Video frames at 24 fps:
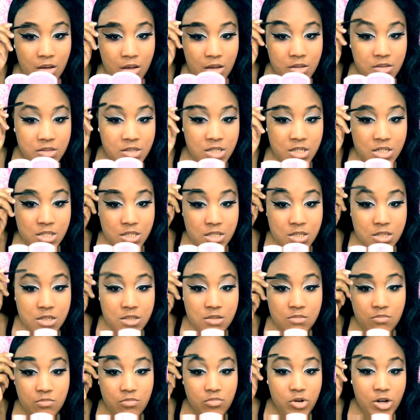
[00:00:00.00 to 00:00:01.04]
and
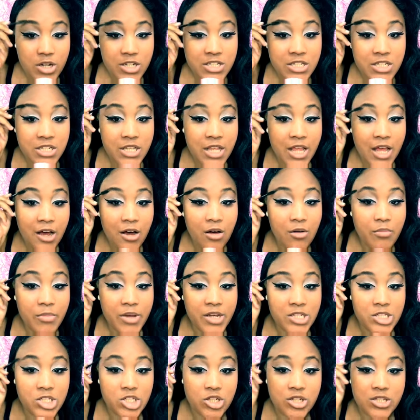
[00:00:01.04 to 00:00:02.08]
just brush it out.
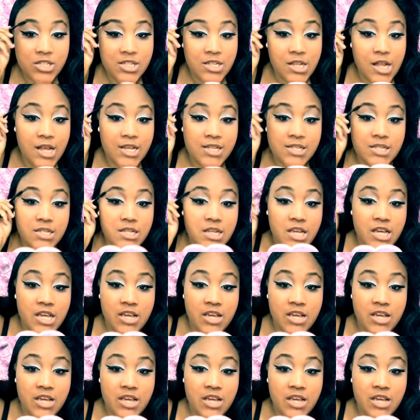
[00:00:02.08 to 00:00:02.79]
Make sure it's nice and